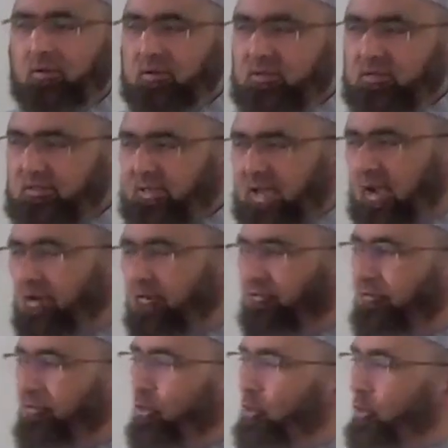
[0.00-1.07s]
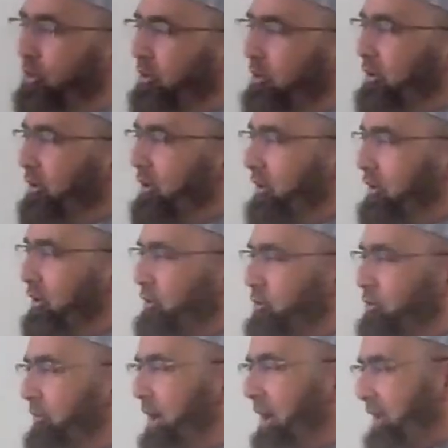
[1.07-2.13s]
send food
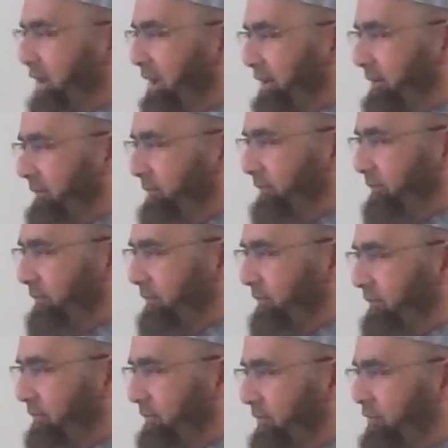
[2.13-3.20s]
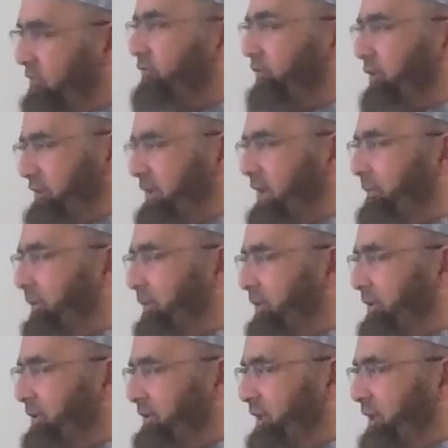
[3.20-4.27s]
to Makkah. So for example,
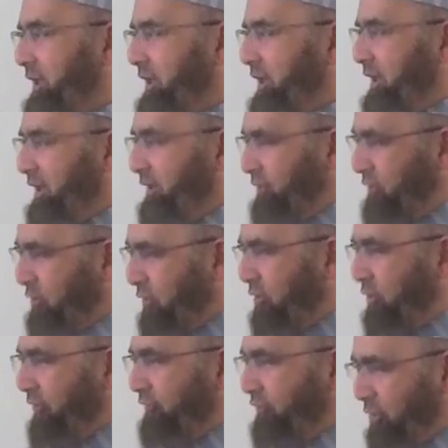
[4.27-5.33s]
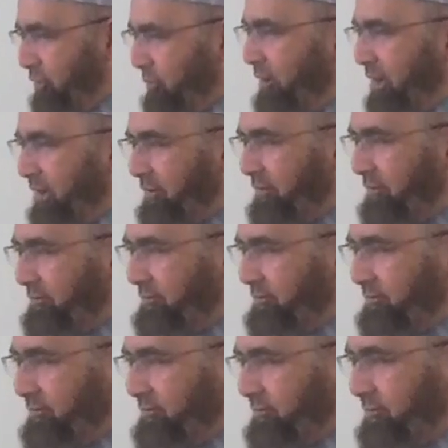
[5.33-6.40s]
brothers, if you go for Umrah,
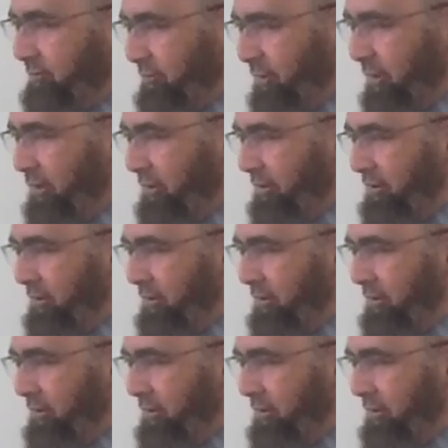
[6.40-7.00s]
right,